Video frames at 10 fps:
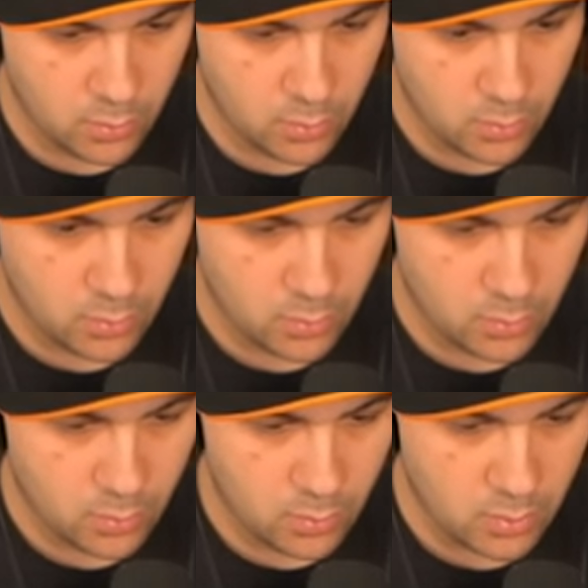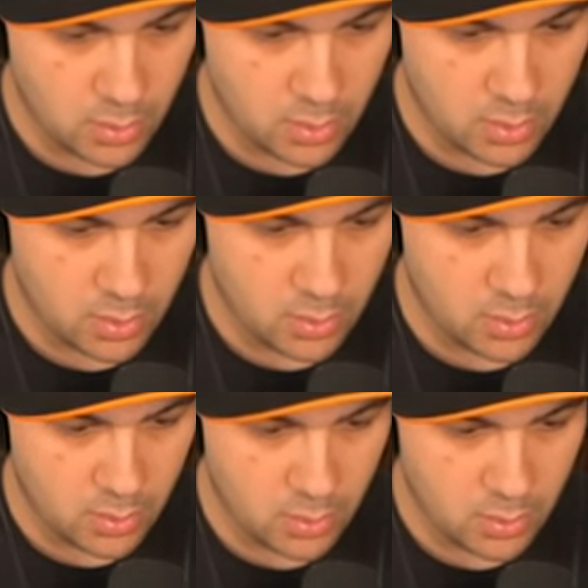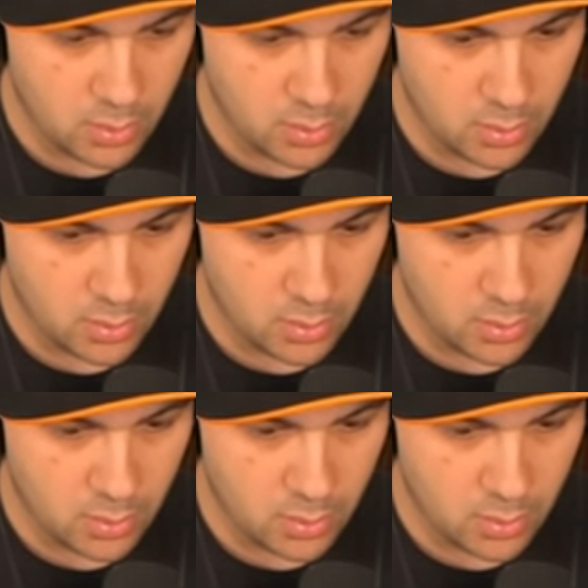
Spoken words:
Nothing is said.